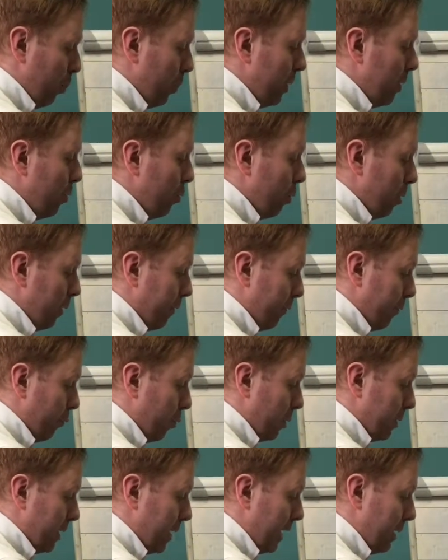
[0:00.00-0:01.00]
We know our
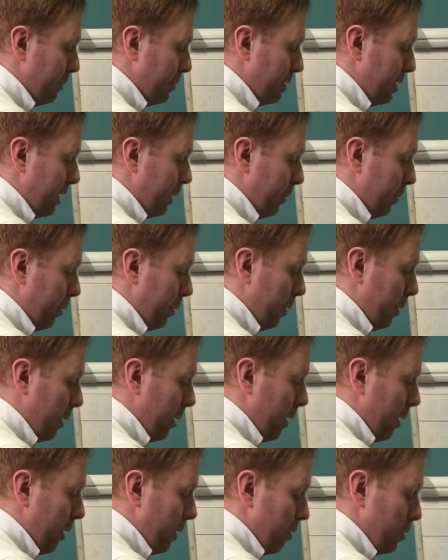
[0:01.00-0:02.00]
4 times table,
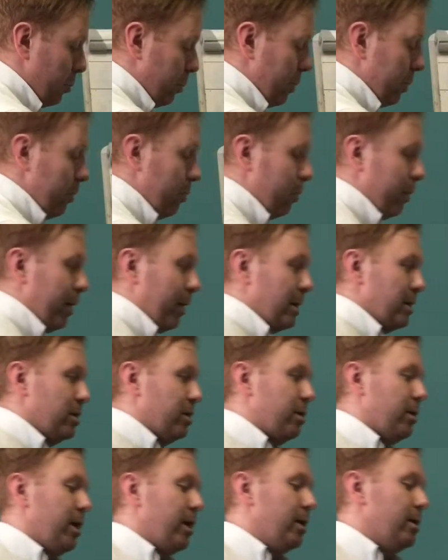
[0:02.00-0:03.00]
so we know that's
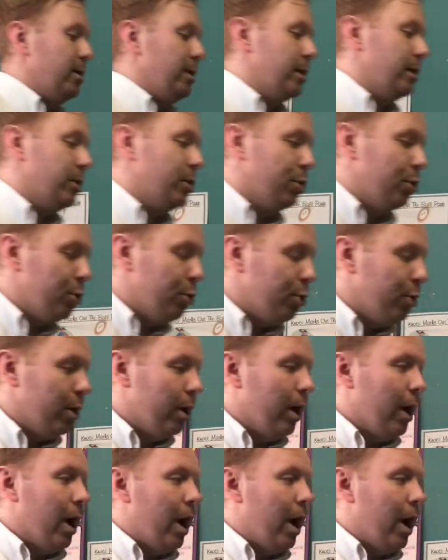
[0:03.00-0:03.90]
32.